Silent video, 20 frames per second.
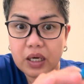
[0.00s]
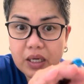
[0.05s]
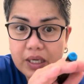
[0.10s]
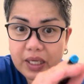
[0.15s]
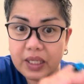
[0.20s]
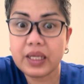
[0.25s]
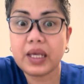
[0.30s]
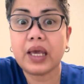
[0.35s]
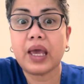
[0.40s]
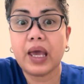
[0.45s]

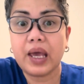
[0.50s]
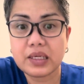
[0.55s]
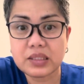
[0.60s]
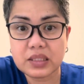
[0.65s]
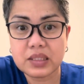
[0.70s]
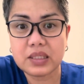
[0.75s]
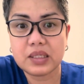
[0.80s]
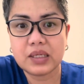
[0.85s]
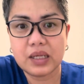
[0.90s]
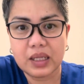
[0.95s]

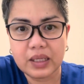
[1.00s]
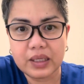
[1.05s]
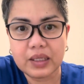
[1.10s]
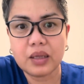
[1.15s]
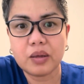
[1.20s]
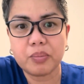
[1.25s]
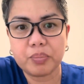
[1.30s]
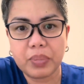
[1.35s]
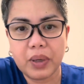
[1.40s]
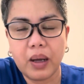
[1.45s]
encased in a
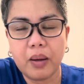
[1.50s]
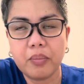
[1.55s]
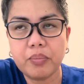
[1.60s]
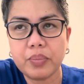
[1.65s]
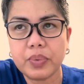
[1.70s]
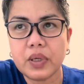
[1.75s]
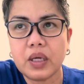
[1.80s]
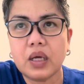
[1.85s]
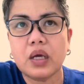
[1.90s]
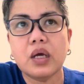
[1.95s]
little pump,
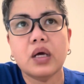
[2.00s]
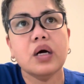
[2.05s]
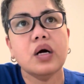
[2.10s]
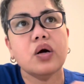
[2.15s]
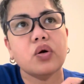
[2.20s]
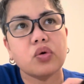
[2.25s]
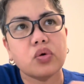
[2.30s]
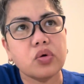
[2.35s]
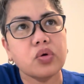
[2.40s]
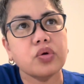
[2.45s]

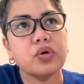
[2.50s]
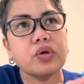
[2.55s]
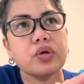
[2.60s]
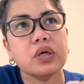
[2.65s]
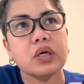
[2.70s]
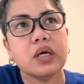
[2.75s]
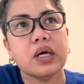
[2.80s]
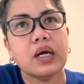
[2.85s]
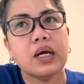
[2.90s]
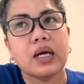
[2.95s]
or
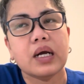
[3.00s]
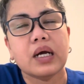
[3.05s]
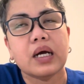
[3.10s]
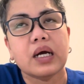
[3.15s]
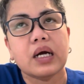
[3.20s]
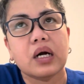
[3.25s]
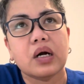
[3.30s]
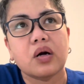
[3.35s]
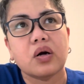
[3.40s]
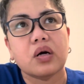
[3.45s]

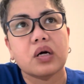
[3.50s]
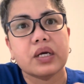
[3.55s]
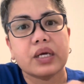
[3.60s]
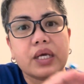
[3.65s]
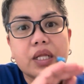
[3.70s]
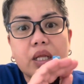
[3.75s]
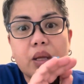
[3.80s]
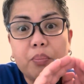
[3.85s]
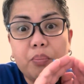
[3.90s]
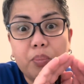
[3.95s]

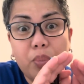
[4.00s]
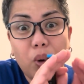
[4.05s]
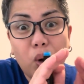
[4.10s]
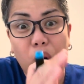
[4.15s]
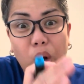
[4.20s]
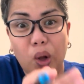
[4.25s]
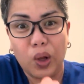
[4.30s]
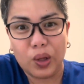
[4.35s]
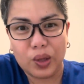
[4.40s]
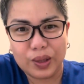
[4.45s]
in a
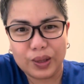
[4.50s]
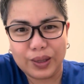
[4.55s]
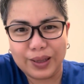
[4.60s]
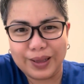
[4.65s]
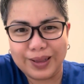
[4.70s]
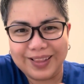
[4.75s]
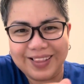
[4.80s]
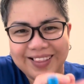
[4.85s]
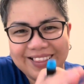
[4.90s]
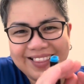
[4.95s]
ball,
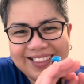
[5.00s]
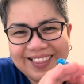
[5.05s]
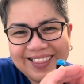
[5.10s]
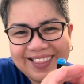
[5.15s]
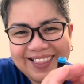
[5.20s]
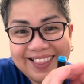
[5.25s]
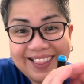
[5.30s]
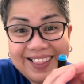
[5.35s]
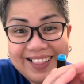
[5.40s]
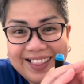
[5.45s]

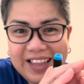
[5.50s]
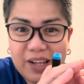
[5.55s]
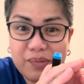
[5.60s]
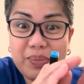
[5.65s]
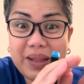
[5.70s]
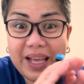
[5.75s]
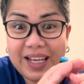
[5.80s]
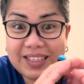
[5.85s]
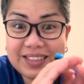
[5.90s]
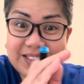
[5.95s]

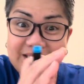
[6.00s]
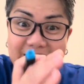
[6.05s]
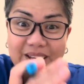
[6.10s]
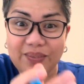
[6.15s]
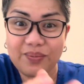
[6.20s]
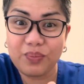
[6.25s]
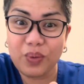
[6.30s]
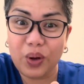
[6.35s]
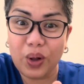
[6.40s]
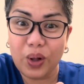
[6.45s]
plastic
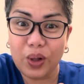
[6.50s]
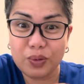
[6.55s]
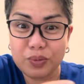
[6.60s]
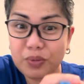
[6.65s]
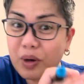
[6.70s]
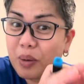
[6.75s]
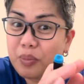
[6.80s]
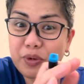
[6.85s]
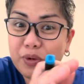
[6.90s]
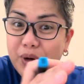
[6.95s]
ball,
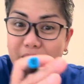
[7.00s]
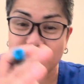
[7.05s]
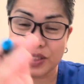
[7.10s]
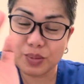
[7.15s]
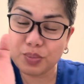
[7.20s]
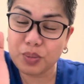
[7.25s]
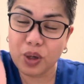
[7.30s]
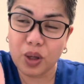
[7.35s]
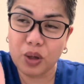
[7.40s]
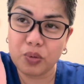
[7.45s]
rubberized
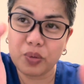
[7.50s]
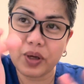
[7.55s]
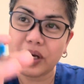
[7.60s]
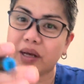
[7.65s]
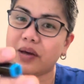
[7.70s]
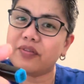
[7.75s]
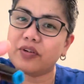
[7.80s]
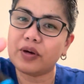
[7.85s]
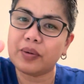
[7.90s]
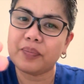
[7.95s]
ball,
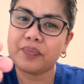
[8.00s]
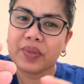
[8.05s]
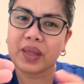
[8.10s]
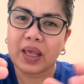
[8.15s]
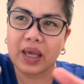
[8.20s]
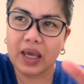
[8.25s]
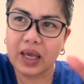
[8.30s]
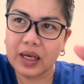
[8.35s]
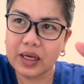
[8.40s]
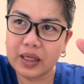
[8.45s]
whatever,
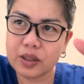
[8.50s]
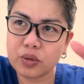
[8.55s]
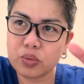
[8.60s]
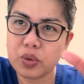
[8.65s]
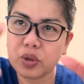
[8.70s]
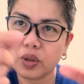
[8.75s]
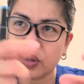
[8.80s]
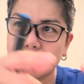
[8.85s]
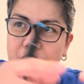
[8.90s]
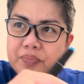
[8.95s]
and it
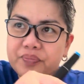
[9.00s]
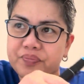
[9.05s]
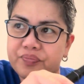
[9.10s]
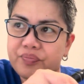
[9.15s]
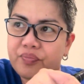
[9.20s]
will